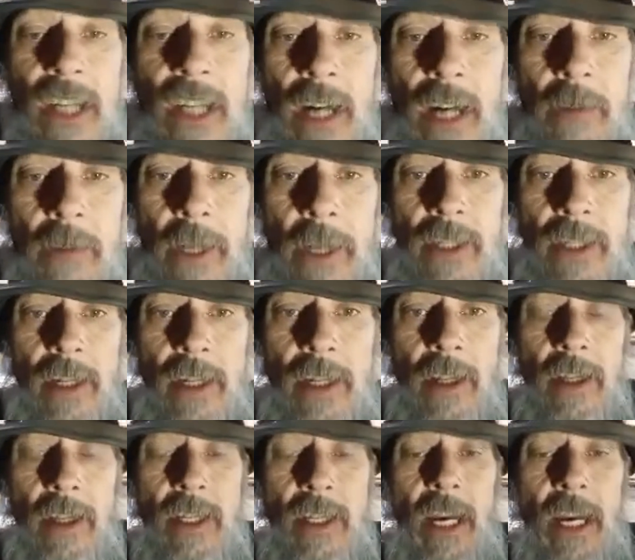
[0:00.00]
a resident of
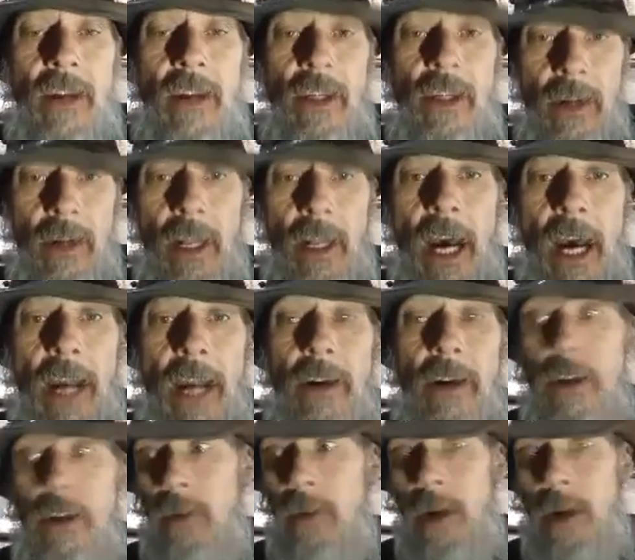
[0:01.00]
this county. You're a liar
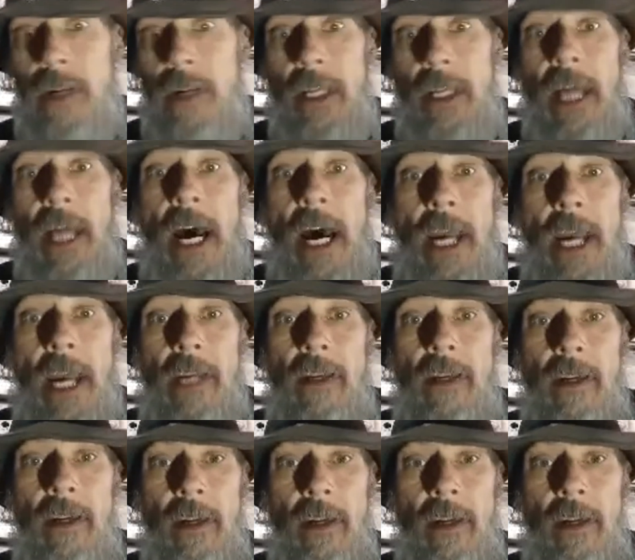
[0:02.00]
and you already lied.